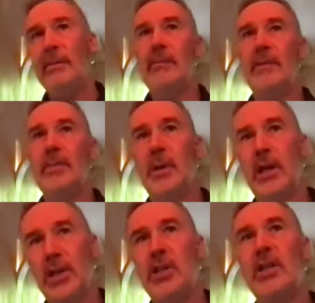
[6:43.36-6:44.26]
this
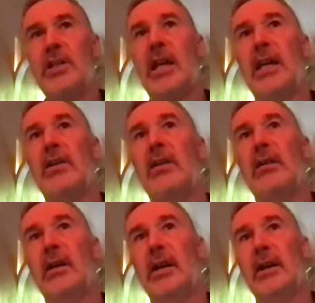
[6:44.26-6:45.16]
production
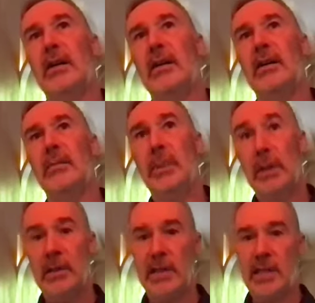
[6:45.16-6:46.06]
designer
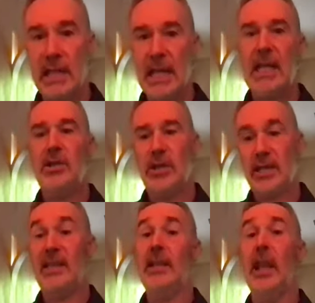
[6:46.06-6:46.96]
built a stage
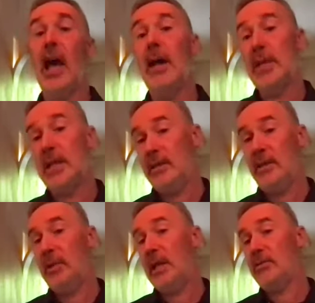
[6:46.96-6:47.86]
inside the lobby, so
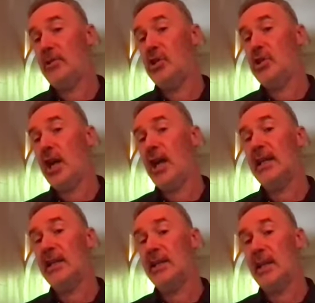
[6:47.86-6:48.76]
we actually shot
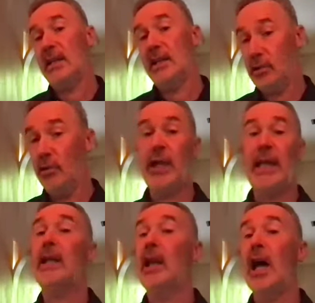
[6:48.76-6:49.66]
inside this
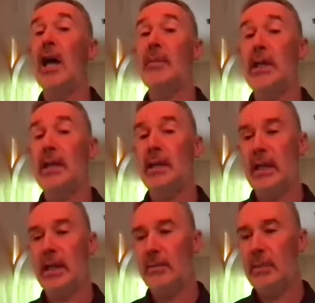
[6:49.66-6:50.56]
grand lobby and
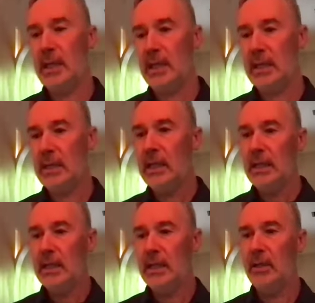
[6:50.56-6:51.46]
kind of made it
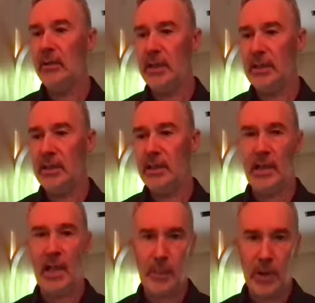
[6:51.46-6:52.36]
into this
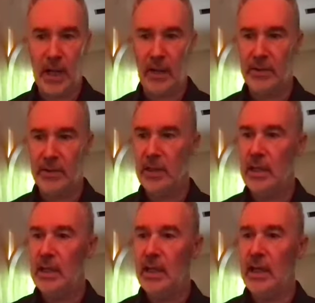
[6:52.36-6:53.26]
opera house,
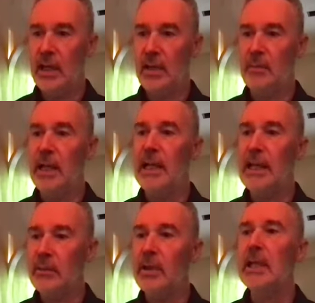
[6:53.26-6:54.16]
but
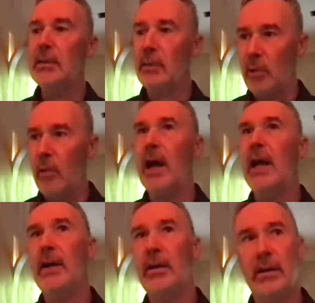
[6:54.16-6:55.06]
it really
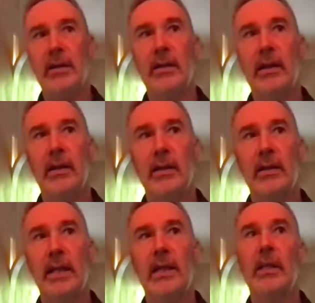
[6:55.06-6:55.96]
required
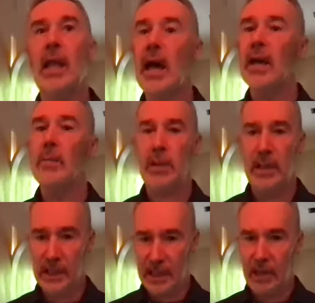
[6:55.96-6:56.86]
a lot of
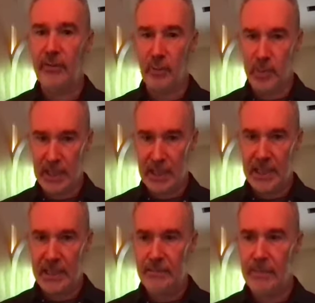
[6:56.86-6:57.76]
careful planning